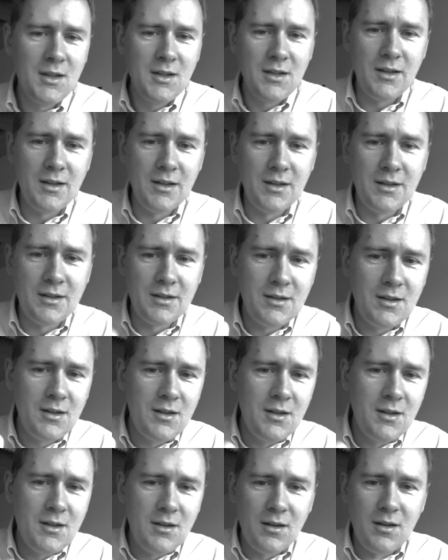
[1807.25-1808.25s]
In
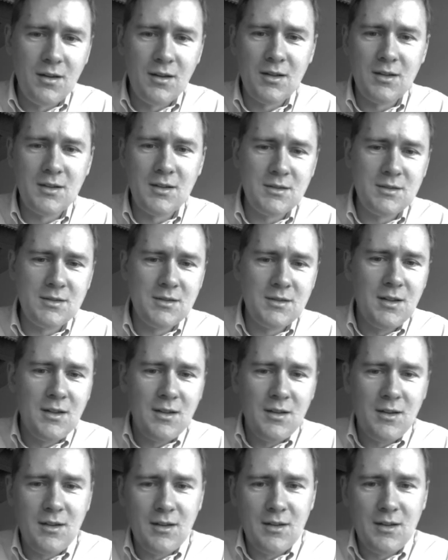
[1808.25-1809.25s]
uh,
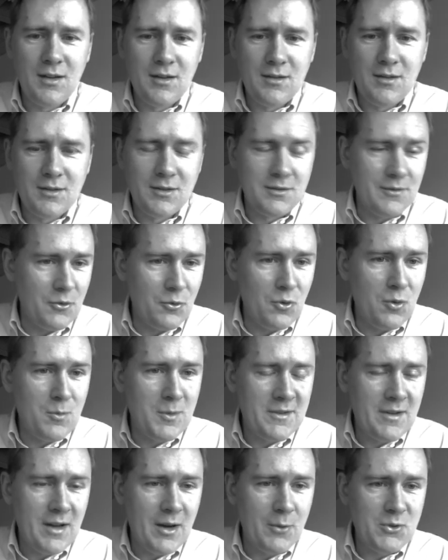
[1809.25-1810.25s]
the
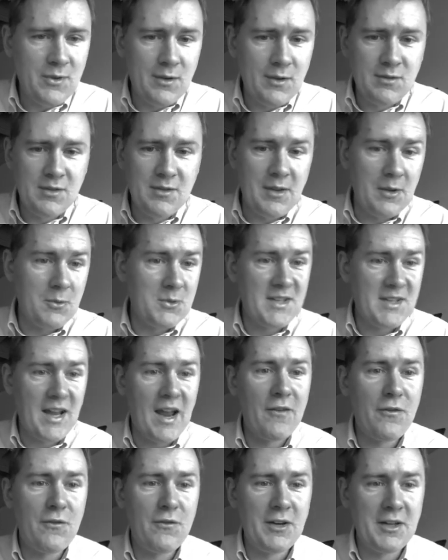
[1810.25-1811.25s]
Romans language family, there was
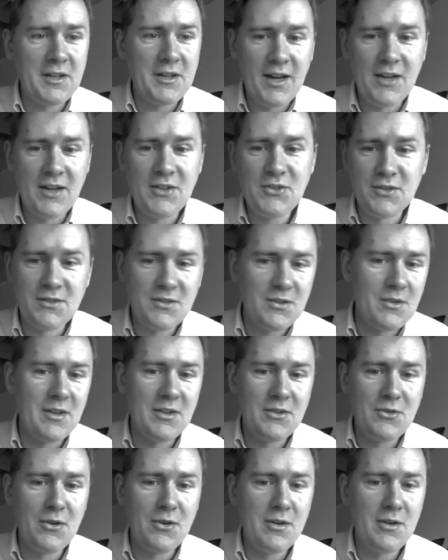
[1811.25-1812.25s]
affrication, so they
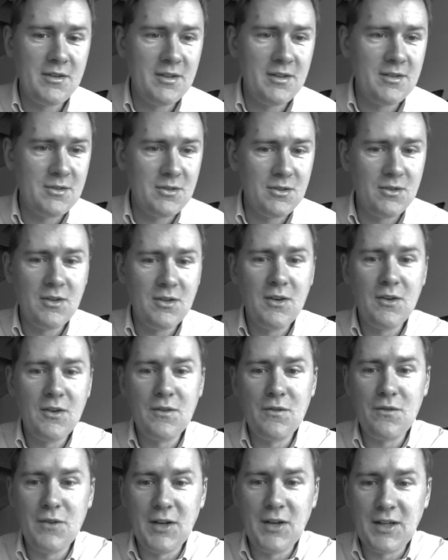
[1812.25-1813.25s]
turned into
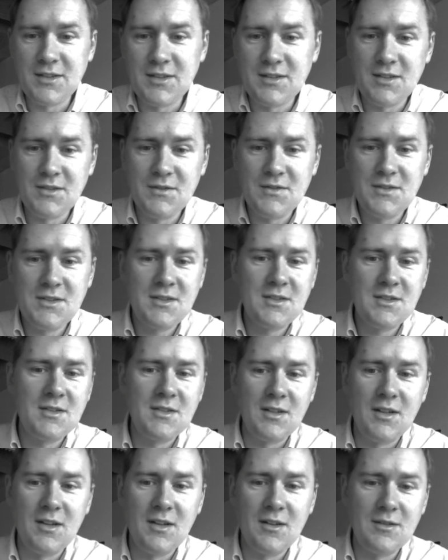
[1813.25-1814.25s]
fricatives.
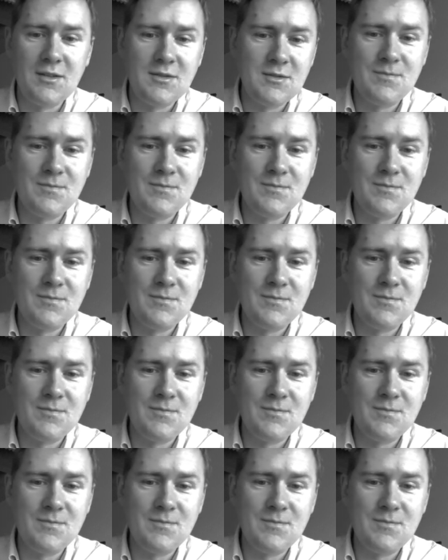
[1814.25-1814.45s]
Uh,